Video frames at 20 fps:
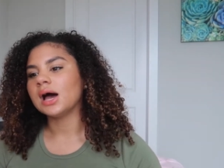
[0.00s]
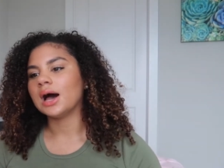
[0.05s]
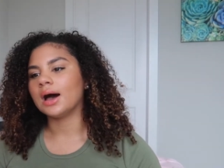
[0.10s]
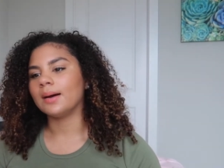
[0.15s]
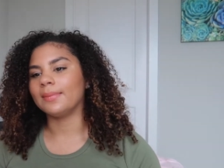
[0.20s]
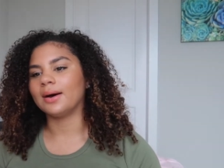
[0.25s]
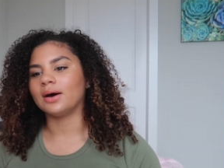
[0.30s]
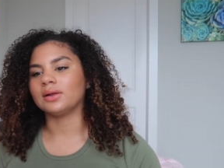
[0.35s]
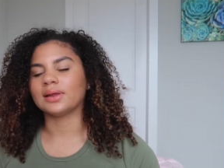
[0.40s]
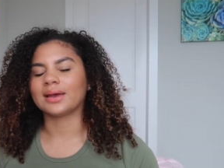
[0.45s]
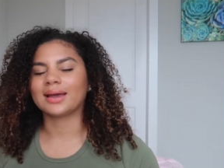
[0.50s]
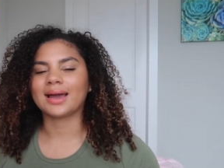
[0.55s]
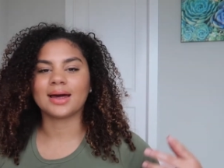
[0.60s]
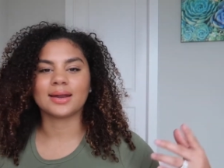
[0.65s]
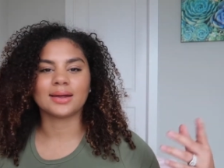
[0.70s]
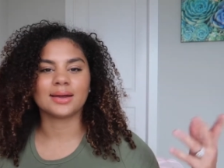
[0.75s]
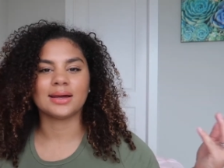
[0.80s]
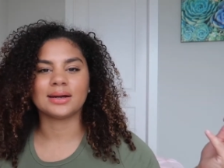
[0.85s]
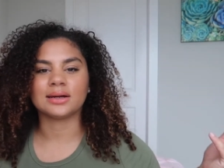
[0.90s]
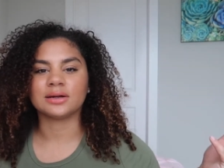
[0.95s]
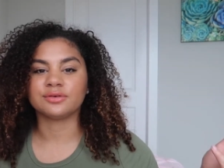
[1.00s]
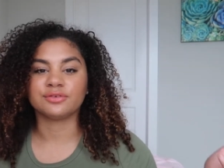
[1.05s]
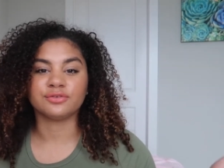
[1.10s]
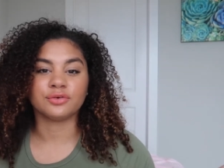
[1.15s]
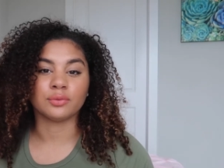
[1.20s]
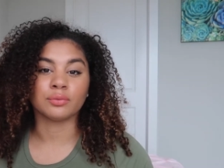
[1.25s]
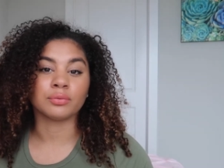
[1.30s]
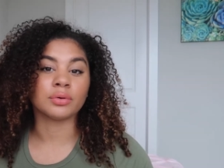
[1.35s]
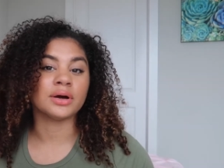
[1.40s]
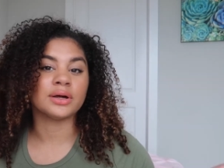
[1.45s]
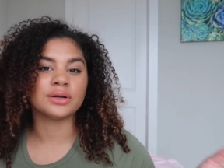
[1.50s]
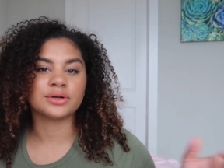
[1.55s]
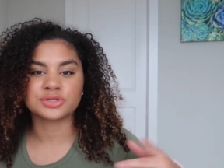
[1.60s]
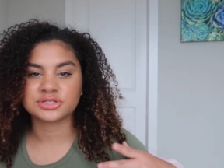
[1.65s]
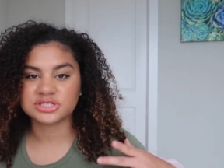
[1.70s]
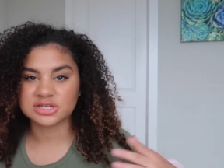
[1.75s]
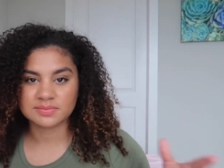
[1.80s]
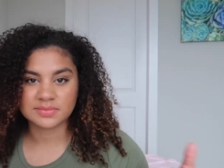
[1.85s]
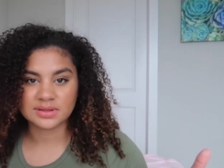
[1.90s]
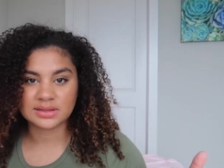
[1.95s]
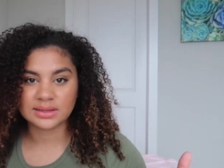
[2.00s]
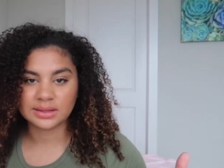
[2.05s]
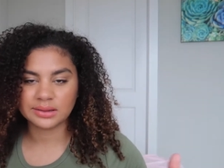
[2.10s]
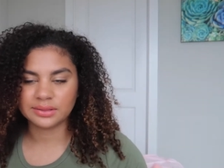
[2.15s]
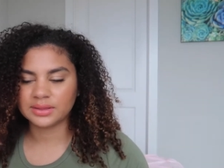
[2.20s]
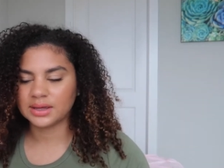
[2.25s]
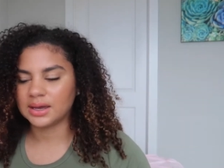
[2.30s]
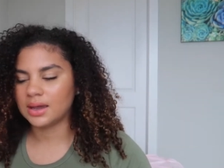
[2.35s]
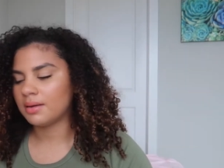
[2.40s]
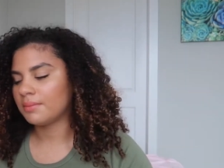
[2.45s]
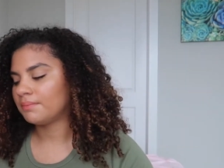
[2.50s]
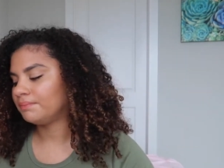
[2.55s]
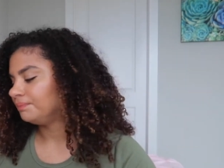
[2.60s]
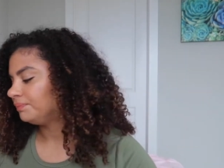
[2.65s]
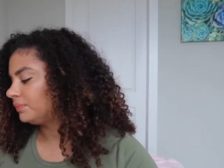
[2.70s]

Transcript: about like how to get out of a rut or something like that.